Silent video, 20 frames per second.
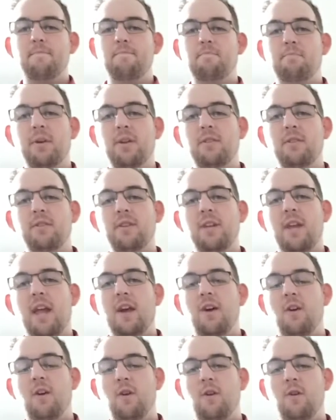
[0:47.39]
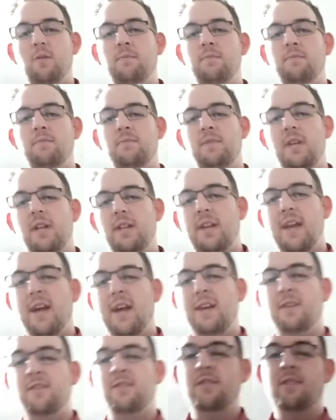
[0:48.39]
built-at-home
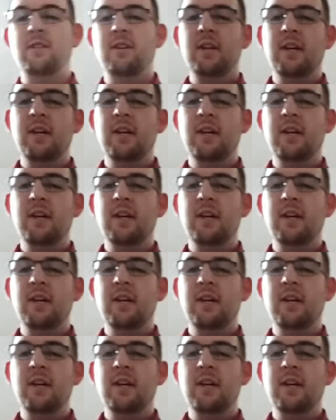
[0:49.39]
Telecaster.